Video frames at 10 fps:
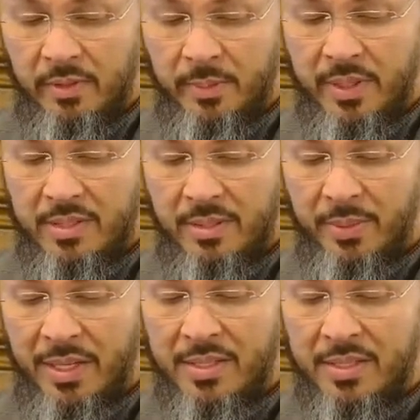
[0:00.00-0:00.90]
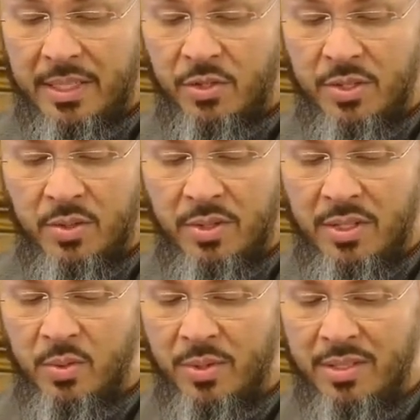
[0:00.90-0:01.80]
If a person pays attention to
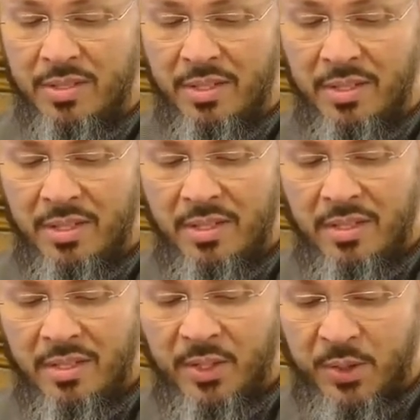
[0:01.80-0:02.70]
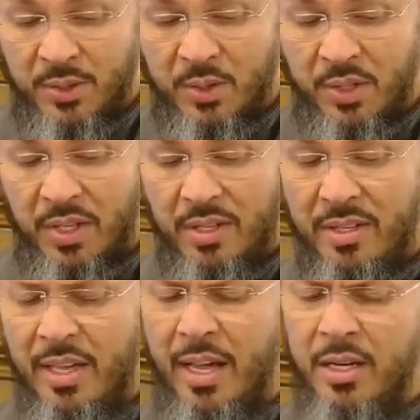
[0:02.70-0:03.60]
these words, he's going to
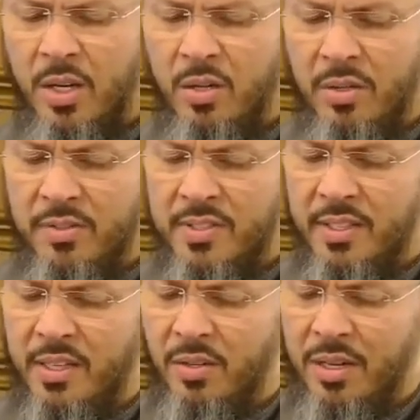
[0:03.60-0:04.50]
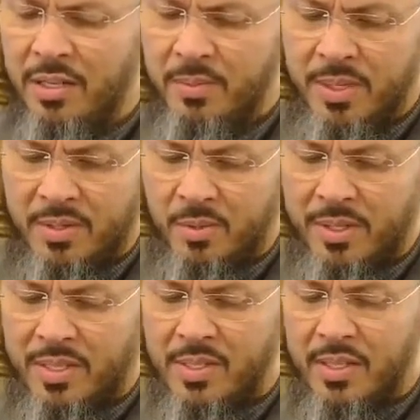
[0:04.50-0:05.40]
hear the echo of Siddiq al Akbar
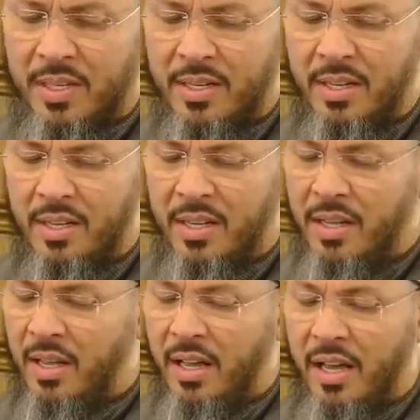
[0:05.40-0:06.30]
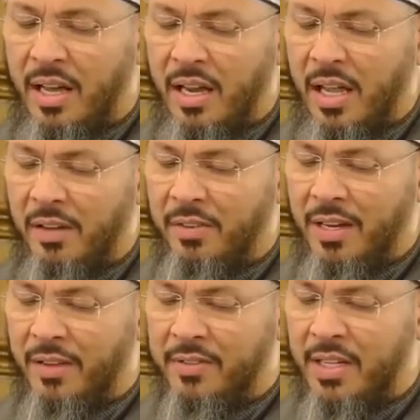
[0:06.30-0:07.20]
when he said, I have
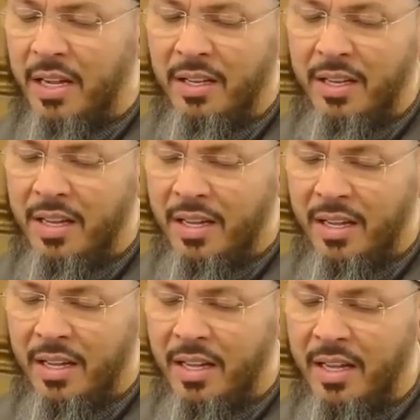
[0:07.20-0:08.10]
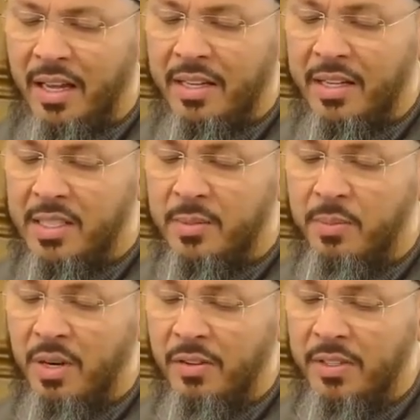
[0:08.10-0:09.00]
left Allah and
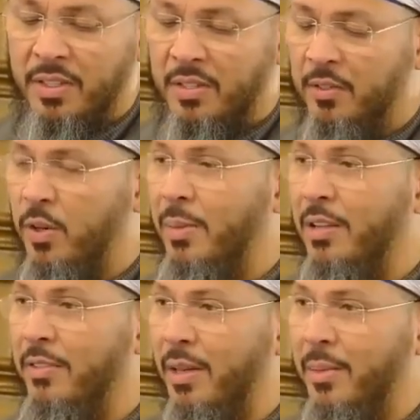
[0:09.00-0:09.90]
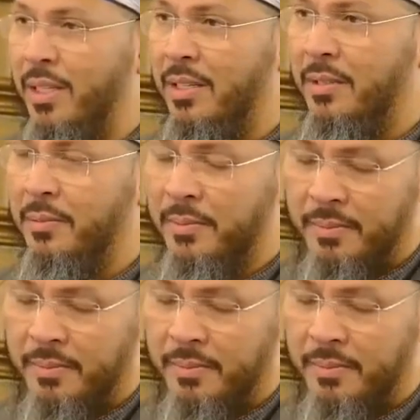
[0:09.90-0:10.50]
His Prophet for my family.